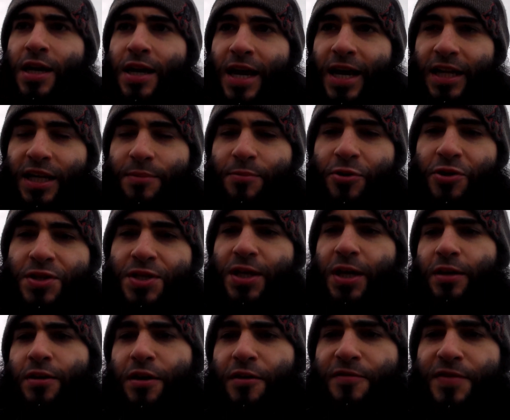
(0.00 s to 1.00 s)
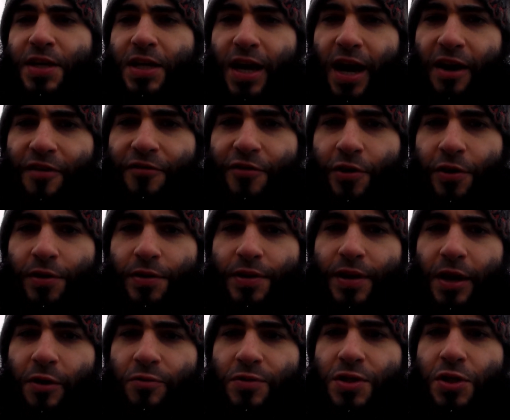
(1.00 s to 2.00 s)
80% of the
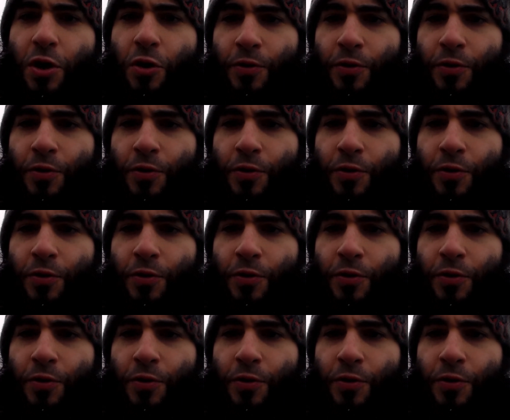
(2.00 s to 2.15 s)
effort that was